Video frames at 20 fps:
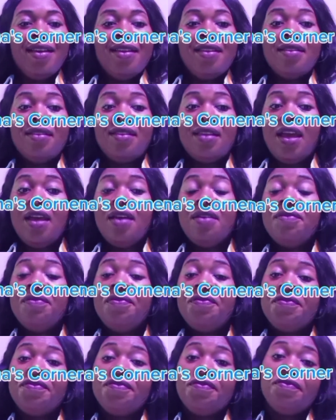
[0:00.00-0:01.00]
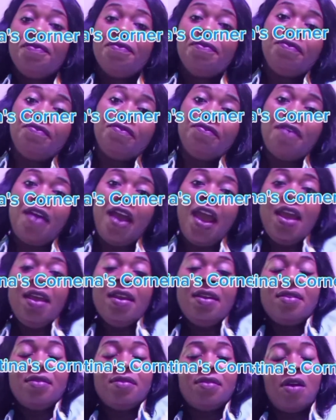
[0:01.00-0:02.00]
Then
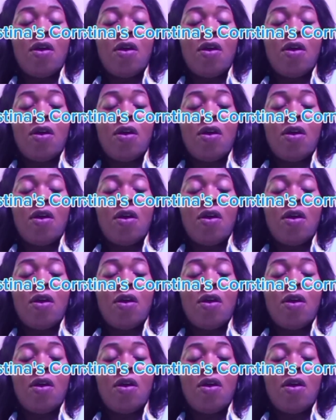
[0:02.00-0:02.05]
fried